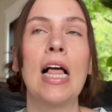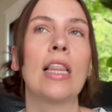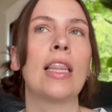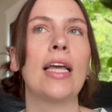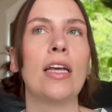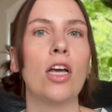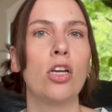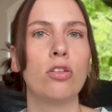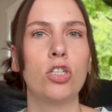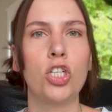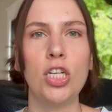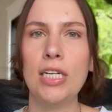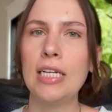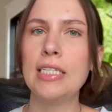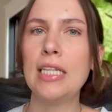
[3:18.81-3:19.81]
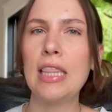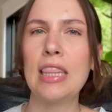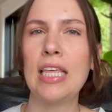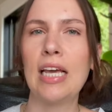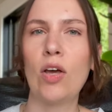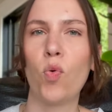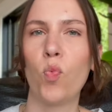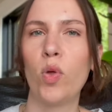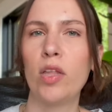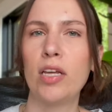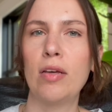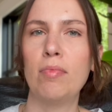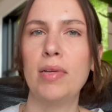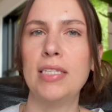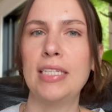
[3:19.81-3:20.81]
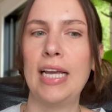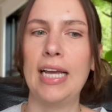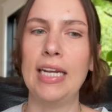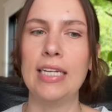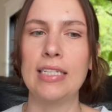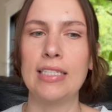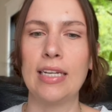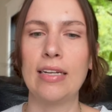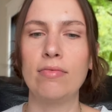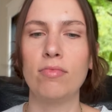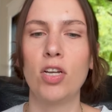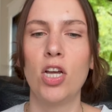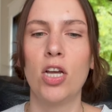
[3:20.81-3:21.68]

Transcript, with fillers: Like, she doesn't think William is innocent.